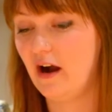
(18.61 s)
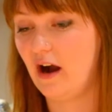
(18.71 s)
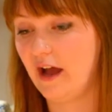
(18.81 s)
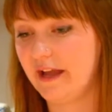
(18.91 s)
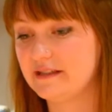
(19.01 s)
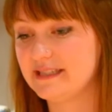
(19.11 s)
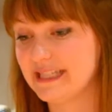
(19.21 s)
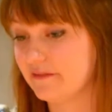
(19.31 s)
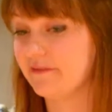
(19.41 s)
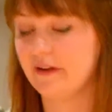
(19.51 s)
I
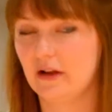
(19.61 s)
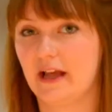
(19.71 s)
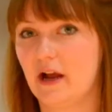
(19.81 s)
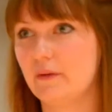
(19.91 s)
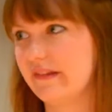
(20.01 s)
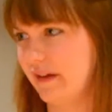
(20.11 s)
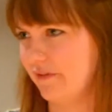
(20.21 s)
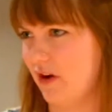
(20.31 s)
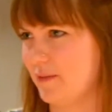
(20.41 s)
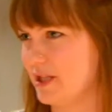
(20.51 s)
didn't feel like I was doing
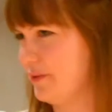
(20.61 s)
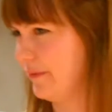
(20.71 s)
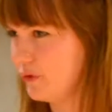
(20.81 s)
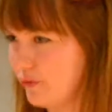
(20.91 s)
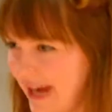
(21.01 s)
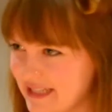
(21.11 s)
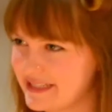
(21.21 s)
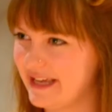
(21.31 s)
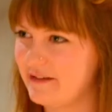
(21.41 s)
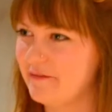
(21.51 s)
very much that was
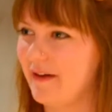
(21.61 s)
creative,